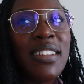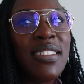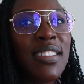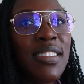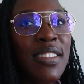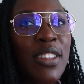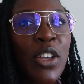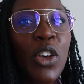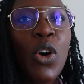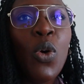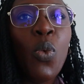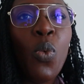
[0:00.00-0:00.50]
I
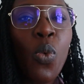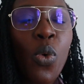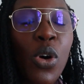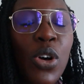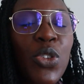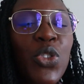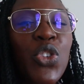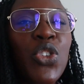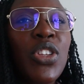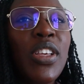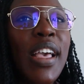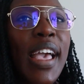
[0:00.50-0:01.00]
still
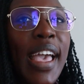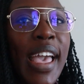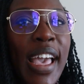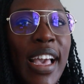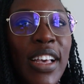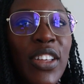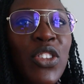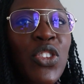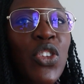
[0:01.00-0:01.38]
want to